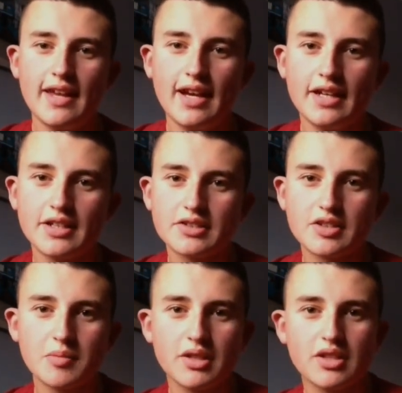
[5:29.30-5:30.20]
And this is
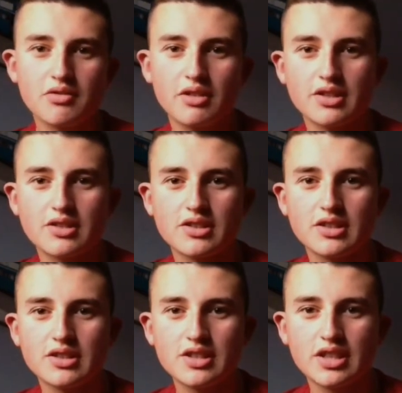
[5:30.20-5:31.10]
going to be interesting
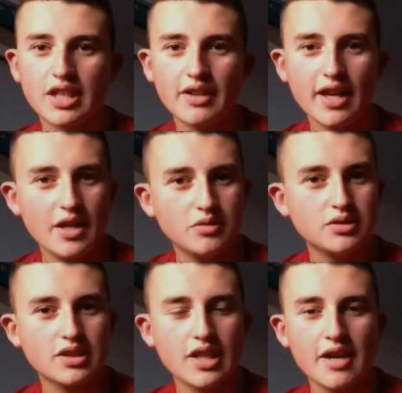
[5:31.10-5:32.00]
to see how the hell
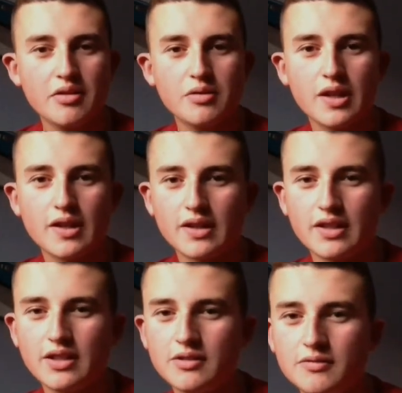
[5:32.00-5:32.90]
did Carol get there.
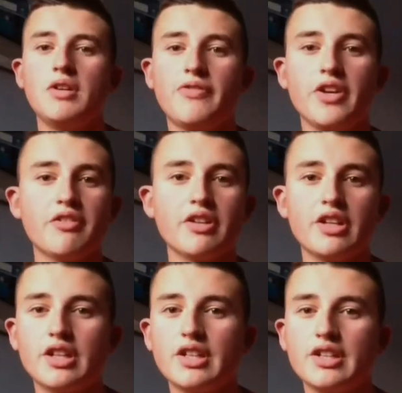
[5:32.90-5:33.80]
My theory
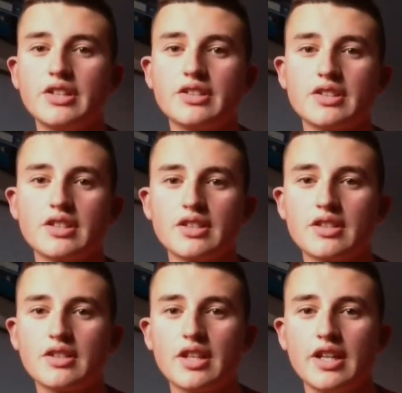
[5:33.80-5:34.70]
is
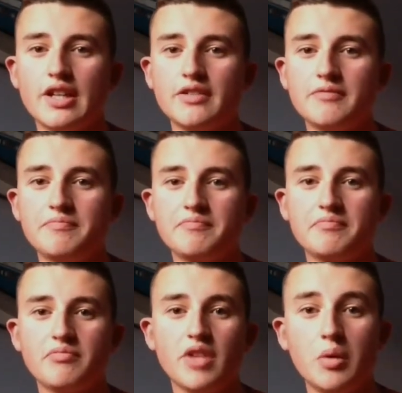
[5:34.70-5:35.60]
that
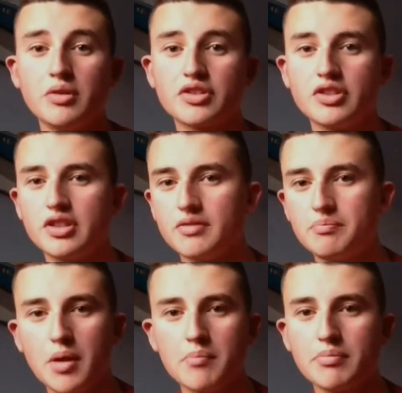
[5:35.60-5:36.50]
Noah's going to
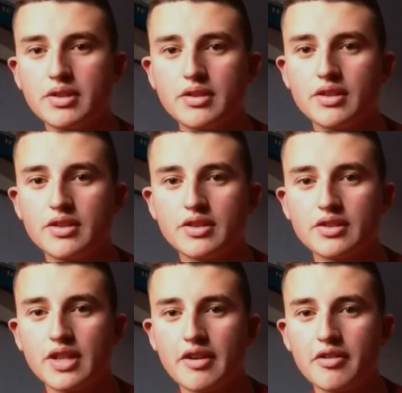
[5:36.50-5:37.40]
bump into
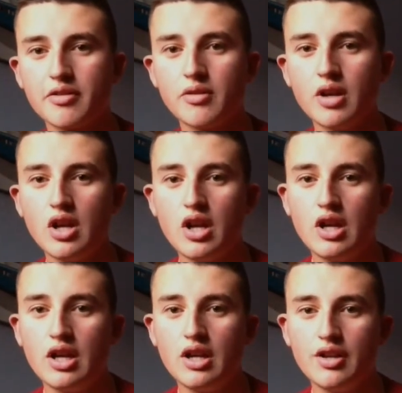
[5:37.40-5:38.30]
Daryl
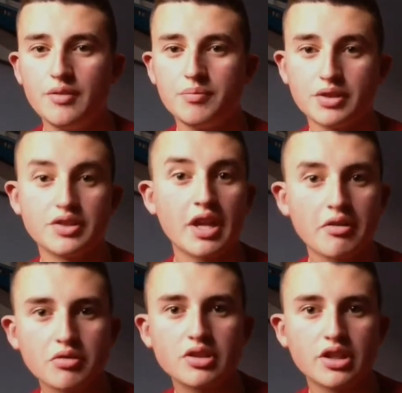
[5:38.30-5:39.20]
because
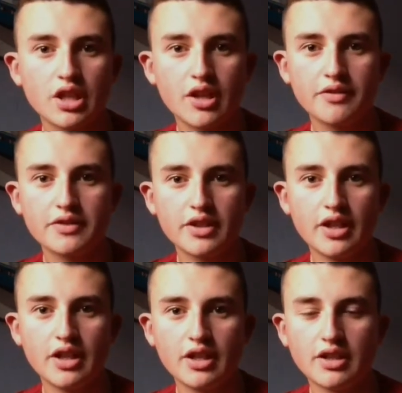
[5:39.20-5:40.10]
Daryl's going
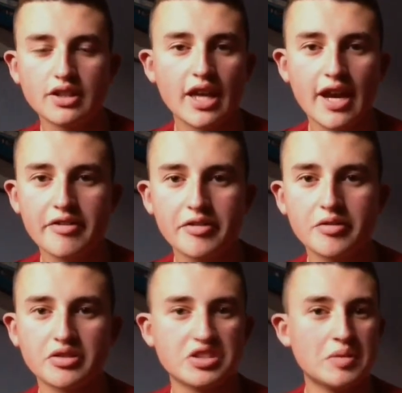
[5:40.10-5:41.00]
after Carol
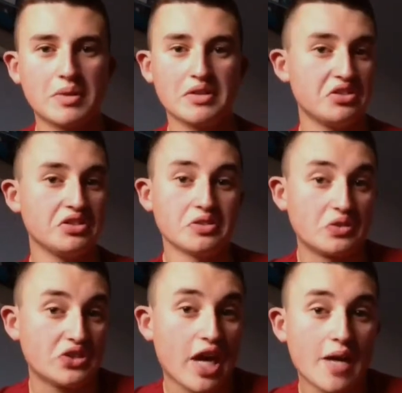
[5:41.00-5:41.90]
because somehow she's got
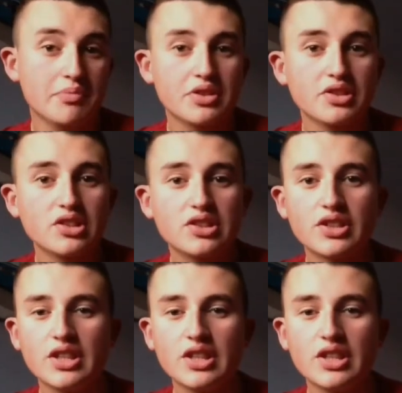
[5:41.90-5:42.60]
captured.